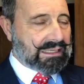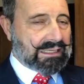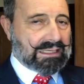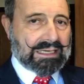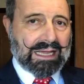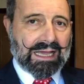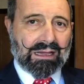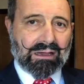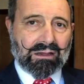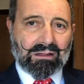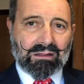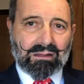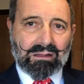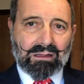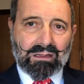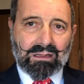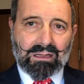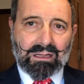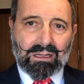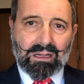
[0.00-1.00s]
Now,
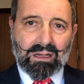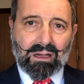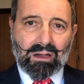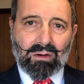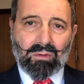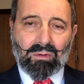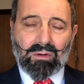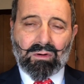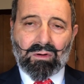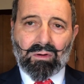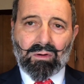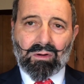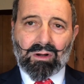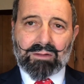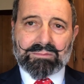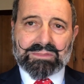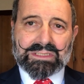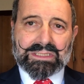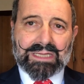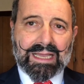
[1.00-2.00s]
all
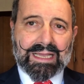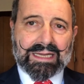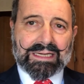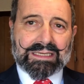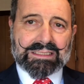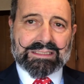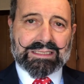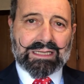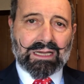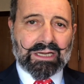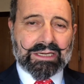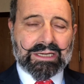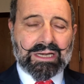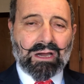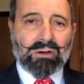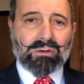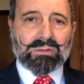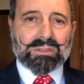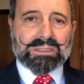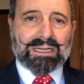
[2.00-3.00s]
I'm saying is that I
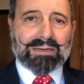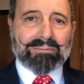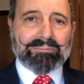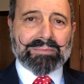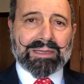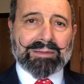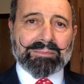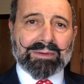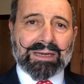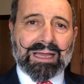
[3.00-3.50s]
know some people